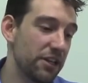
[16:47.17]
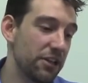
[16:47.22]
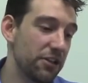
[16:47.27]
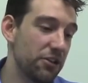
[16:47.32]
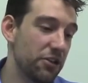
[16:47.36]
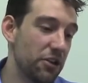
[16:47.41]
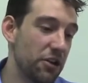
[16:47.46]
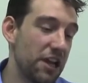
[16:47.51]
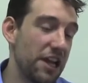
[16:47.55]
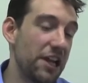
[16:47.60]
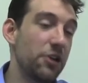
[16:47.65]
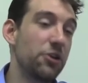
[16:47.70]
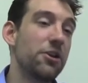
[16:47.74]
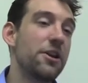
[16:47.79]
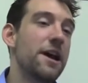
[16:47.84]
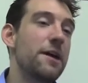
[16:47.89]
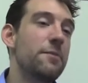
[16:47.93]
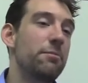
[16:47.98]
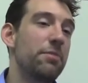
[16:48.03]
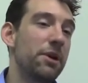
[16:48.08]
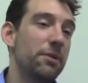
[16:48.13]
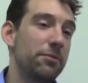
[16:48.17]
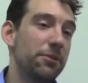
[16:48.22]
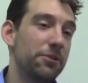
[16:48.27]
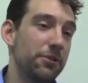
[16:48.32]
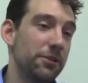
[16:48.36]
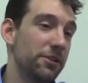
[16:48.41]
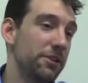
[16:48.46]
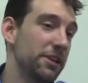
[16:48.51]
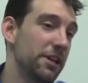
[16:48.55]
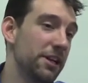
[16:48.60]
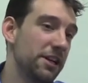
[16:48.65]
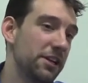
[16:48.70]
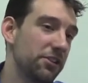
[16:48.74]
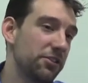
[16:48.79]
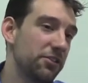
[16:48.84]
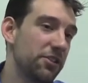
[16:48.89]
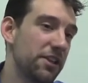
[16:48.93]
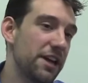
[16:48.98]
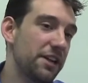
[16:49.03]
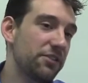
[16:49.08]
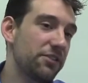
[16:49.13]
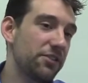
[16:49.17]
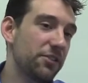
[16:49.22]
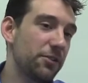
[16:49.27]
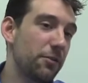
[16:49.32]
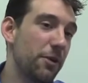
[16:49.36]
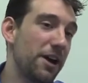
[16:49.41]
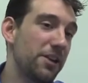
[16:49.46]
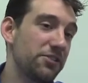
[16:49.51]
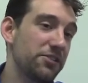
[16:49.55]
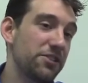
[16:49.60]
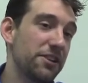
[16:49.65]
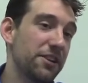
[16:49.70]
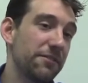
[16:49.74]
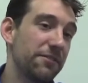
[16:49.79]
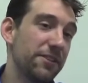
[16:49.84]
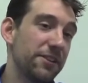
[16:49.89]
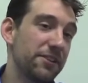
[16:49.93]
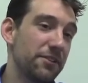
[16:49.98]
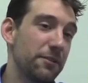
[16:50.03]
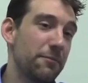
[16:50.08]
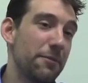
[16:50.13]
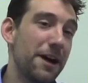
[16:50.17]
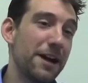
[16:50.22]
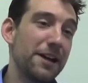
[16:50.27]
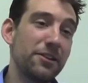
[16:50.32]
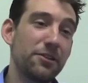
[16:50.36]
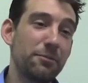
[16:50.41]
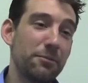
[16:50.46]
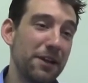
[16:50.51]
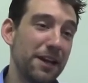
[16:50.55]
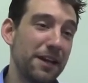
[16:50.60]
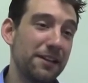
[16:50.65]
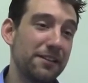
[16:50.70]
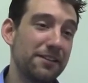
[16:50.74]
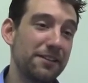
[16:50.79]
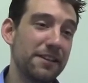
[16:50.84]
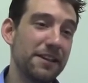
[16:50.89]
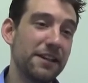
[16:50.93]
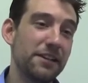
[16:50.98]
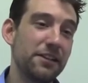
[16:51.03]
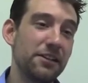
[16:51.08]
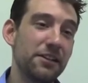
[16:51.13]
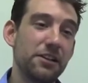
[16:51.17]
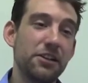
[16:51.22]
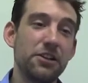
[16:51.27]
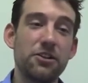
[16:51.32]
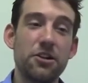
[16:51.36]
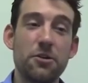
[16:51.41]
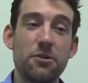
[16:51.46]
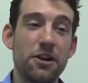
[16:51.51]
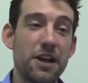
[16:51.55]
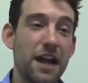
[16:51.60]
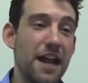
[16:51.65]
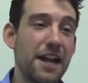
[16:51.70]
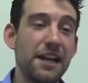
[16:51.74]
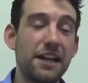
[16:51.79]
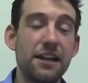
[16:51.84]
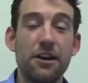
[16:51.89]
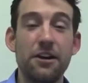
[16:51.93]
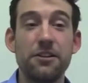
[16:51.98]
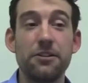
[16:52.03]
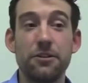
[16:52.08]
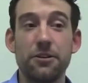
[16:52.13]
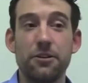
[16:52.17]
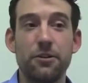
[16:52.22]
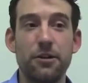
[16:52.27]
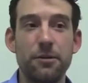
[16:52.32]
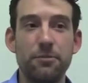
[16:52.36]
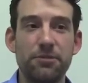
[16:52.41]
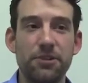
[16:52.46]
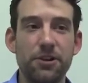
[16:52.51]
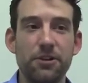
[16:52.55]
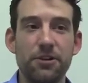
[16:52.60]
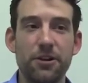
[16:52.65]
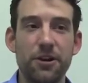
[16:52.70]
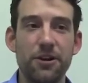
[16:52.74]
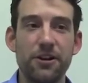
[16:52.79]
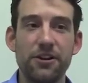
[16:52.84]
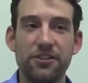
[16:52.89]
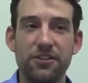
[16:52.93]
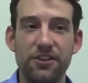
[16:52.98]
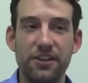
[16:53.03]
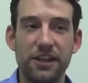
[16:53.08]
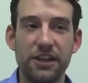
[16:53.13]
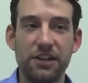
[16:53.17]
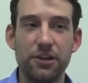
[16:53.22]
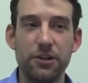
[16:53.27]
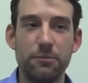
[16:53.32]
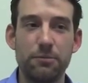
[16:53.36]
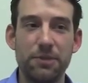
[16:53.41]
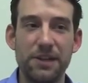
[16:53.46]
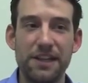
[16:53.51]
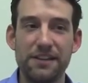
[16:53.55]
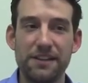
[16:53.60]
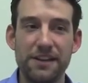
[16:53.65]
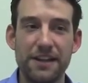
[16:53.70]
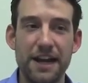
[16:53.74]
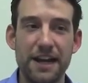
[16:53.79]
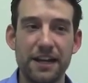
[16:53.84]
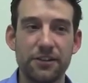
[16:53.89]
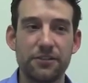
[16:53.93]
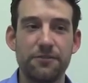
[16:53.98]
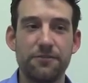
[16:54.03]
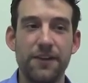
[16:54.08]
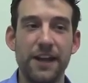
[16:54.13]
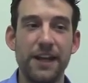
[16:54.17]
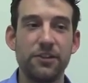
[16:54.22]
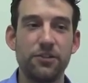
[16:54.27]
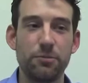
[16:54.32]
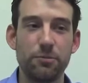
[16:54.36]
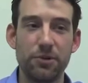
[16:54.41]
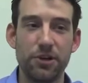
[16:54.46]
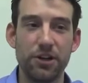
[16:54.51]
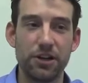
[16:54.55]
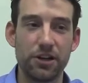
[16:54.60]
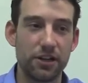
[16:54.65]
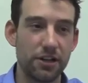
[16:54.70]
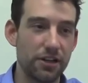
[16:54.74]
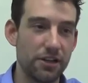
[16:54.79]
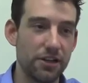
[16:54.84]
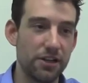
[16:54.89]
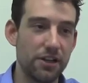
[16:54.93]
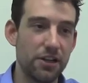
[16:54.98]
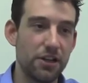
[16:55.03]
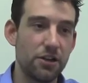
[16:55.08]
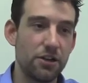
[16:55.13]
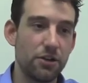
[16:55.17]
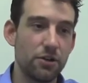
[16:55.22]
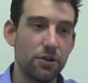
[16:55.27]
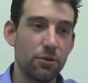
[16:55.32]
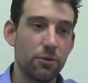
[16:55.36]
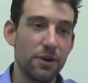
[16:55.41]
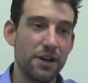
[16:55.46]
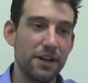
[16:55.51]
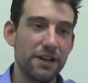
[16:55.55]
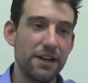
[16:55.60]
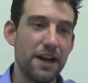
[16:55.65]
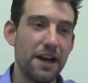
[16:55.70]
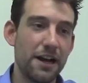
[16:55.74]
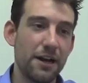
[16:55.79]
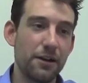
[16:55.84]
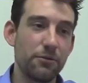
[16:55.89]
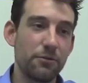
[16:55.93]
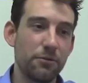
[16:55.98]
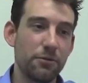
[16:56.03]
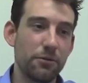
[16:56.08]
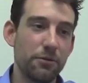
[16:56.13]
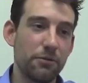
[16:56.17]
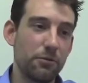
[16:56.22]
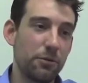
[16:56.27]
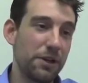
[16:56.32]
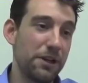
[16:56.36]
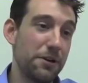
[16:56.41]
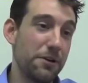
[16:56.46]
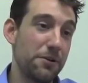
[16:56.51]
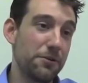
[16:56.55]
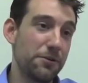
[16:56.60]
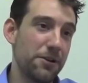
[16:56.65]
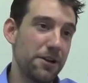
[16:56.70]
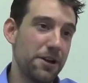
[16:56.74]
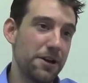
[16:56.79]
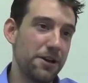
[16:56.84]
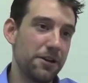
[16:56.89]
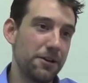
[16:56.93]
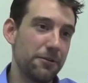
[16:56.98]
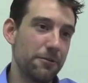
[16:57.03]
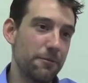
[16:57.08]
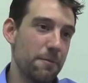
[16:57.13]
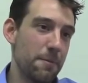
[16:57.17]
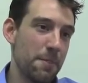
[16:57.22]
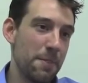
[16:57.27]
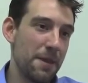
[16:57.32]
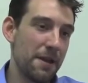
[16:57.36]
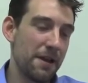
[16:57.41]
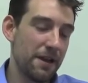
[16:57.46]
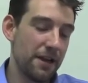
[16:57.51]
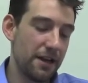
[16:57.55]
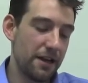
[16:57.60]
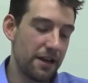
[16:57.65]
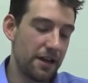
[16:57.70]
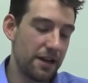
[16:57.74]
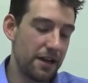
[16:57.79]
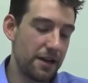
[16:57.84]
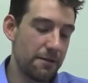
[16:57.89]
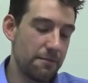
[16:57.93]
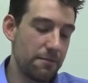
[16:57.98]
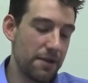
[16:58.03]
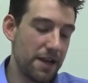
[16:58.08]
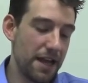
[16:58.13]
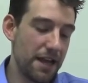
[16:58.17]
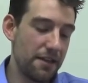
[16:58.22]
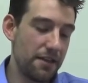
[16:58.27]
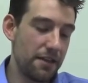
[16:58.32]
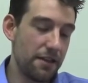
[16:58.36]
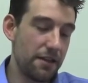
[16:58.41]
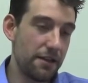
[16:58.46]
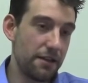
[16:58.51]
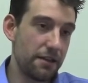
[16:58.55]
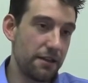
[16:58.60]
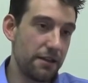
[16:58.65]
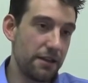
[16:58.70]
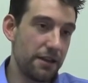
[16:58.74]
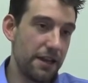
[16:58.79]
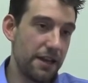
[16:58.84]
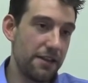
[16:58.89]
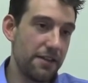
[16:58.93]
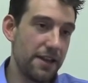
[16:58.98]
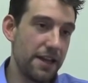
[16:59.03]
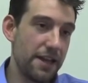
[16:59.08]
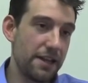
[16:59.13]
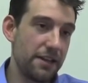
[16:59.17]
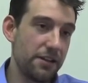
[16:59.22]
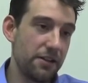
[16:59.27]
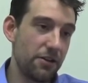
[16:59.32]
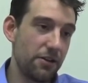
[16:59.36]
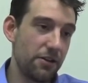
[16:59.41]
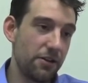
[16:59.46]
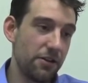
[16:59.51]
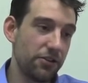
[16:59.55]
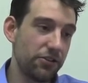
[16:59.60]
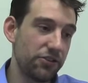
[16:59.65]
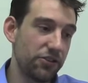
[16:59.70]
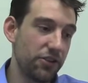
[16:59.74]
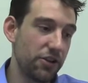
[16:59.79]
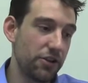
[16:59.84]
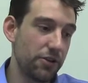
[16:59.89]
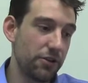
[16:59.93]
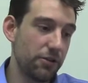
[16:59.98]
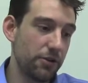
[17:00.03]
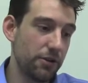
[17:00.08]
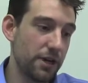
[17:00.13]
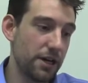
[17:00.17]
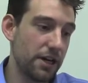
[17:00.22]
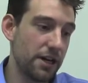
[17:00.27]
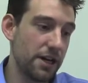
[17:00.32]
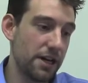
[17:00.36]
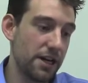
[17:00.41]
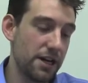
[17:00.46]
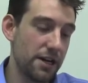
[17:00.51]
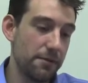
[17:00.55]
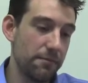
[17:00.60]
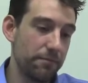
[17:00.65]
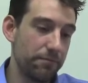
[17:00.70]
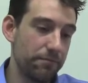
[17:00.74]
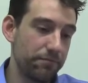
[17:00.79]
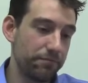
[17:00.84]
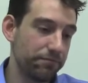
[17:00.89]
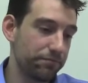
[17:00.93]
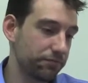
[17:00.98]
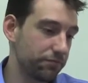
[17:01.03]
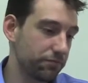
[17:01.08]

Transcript: internet bubble? So that's the question. If it's a MySpace, then any other cryptocurrency could be the next Facebook or whatnot. We don't know. And then also